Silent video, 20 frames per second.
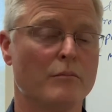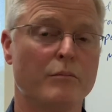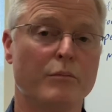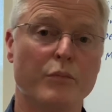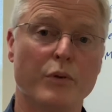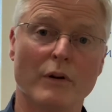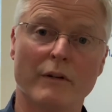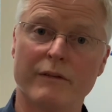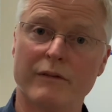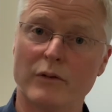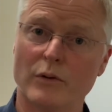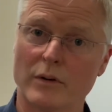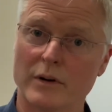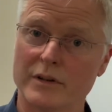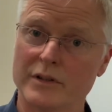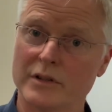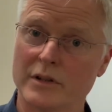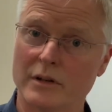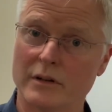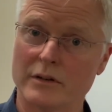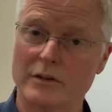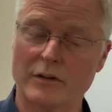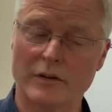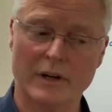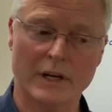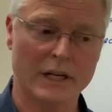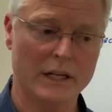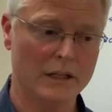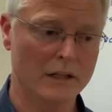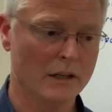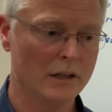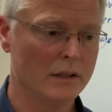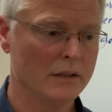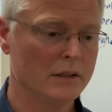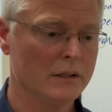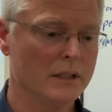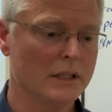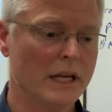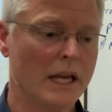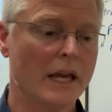before surgery,
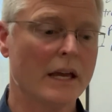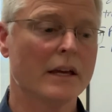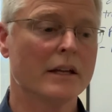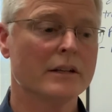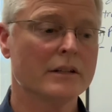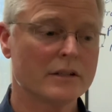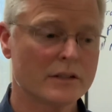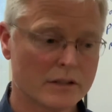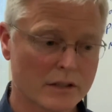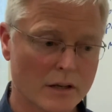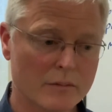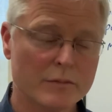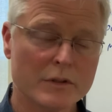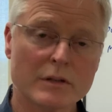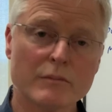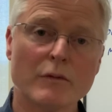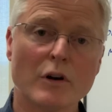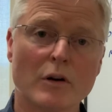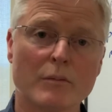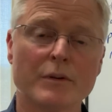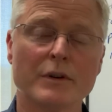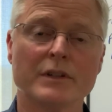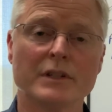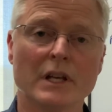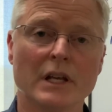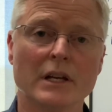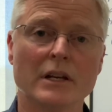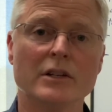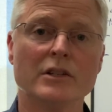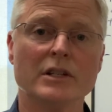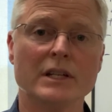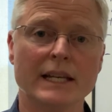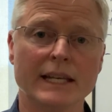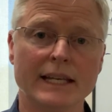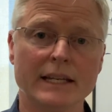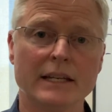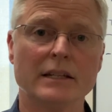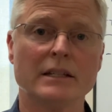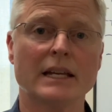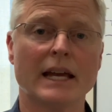and some small percentage
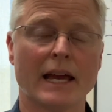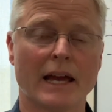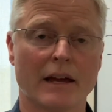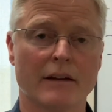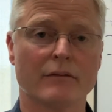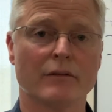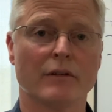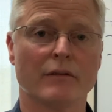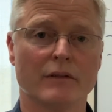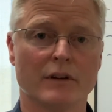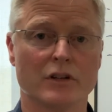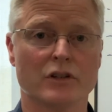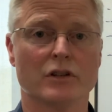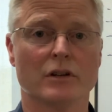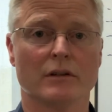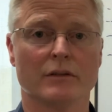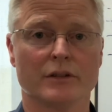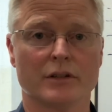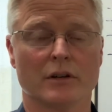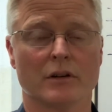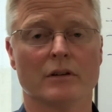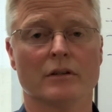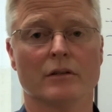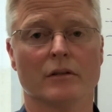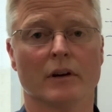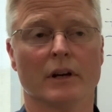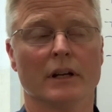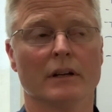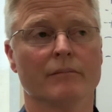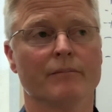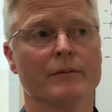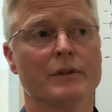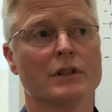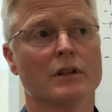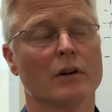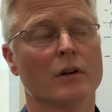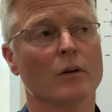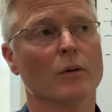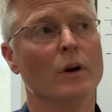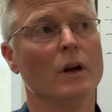needed to have revisional surgery.
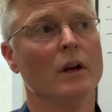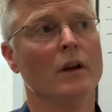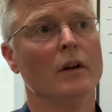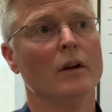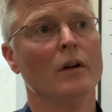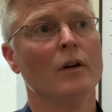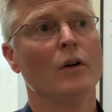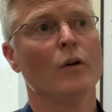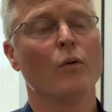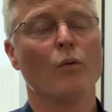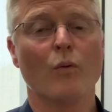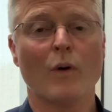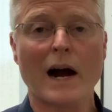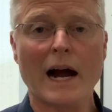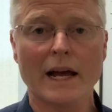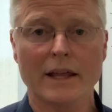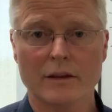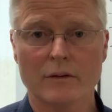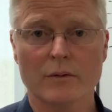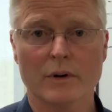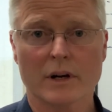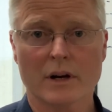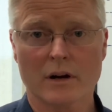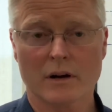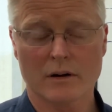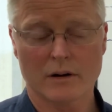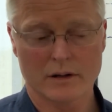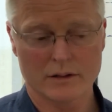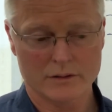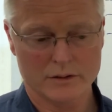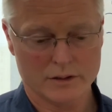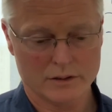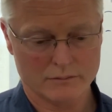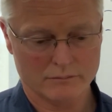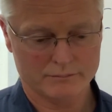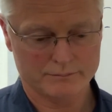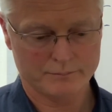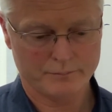So why the recurrence?